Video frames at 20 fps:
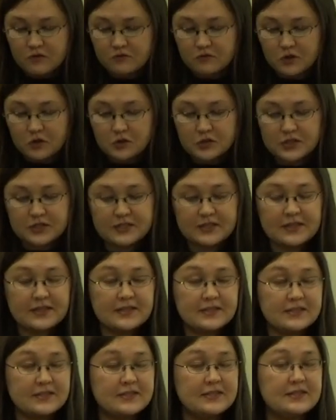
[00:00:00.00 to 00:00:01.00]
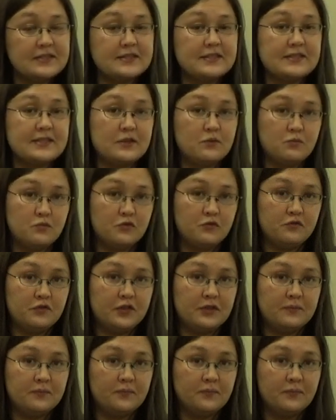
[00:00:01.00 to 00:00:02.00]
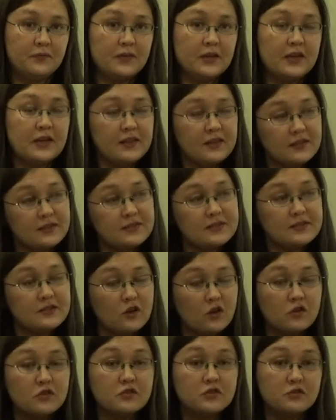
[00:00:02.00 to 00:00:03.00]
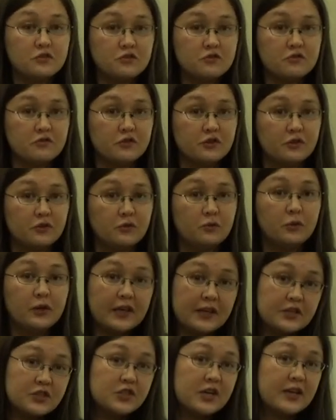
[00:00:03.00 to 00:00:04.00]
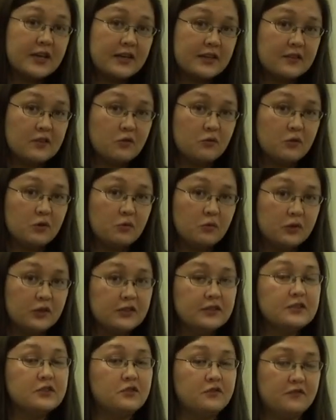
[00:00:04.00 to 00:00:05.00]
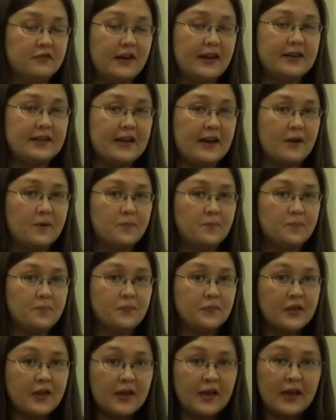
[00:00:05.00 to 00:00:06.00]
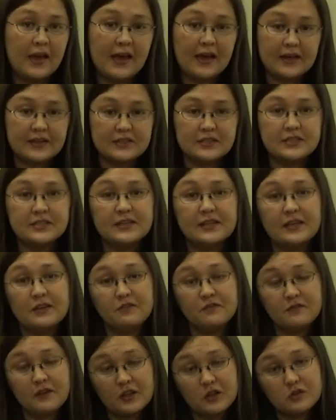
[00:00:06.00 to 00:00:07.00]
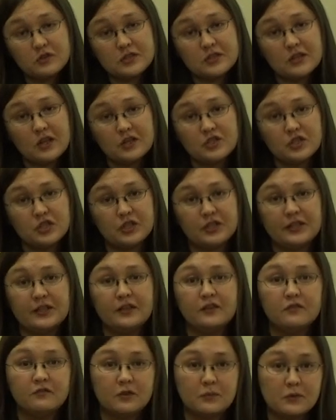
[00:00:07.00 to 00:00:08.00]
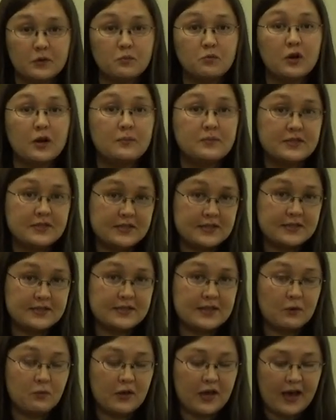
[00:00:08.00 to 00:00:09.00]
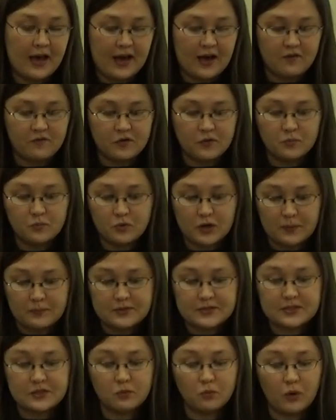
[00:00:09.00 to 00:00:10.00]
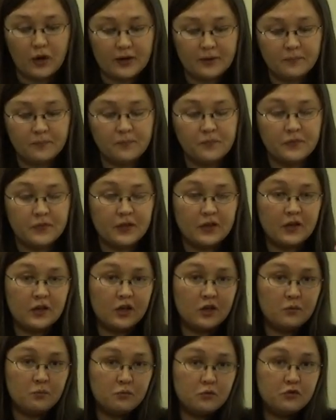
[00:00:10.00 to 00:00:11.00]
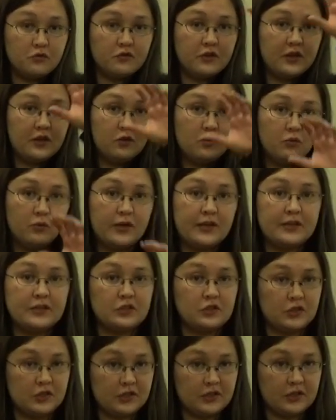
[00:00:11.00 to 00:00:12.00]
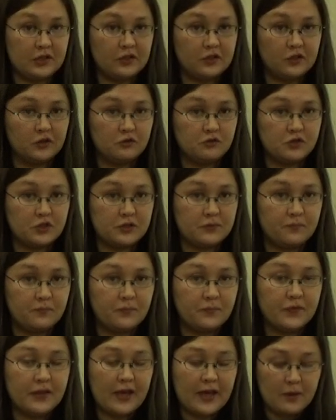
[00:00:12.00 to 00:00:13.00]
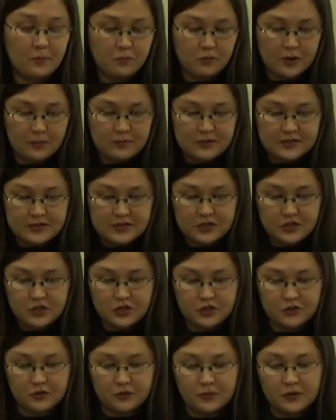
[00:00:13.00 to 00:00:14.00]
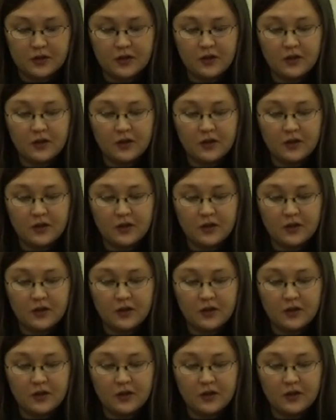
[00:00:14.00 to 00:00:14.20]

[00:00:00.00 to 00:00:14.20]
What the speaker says: Frozen is a Disney movie. This is also true. We can check in the real world to find out. And it follows logically from the premises that we have. Premise 1, movie went into the conclusion. And Premise 2,